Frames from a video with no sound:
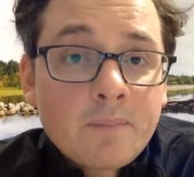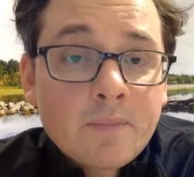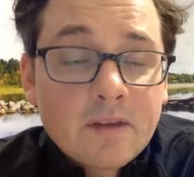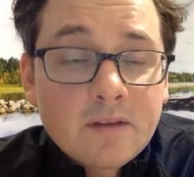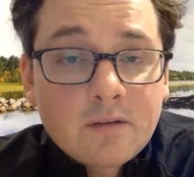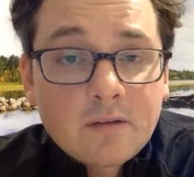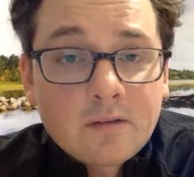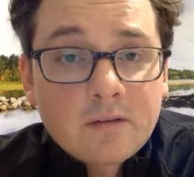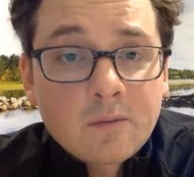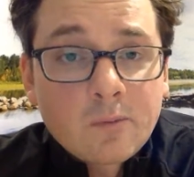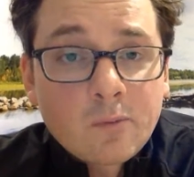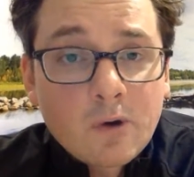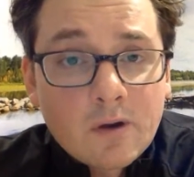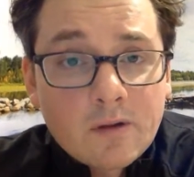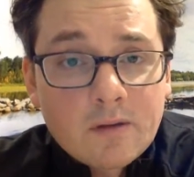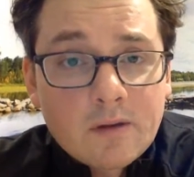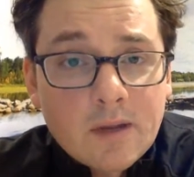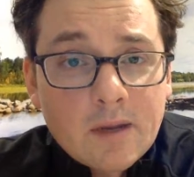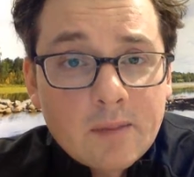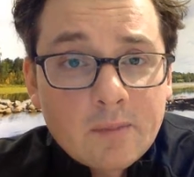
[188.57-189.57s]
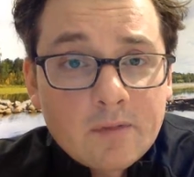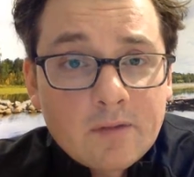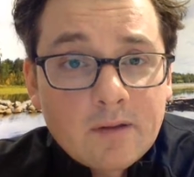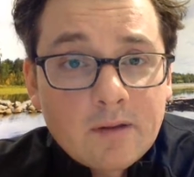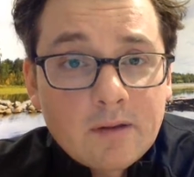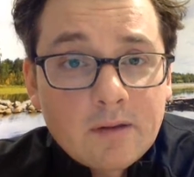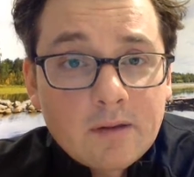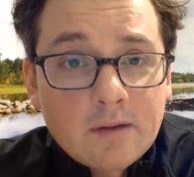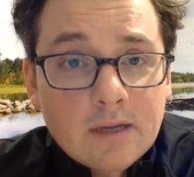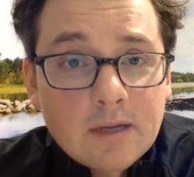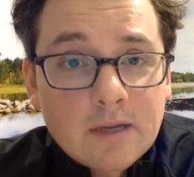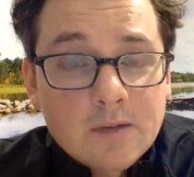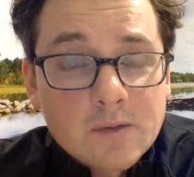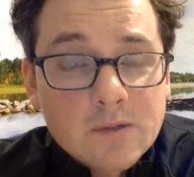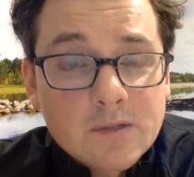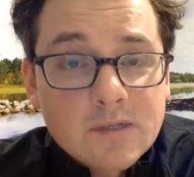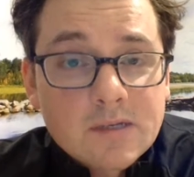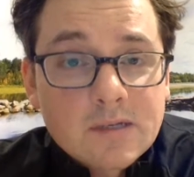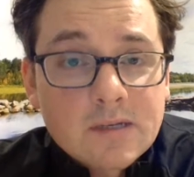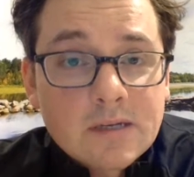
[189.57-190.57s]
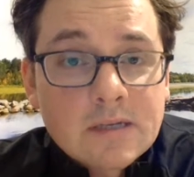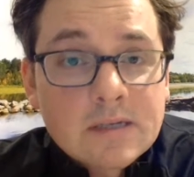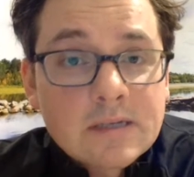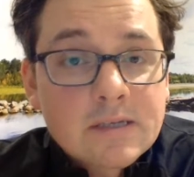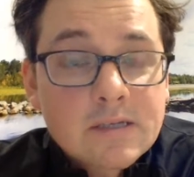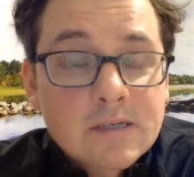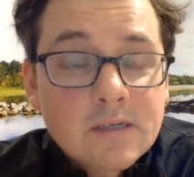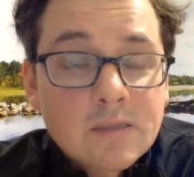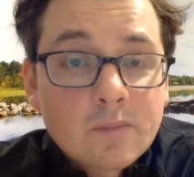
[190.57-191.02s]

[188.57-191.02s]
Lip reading: This is some work that I'm particularly interested in.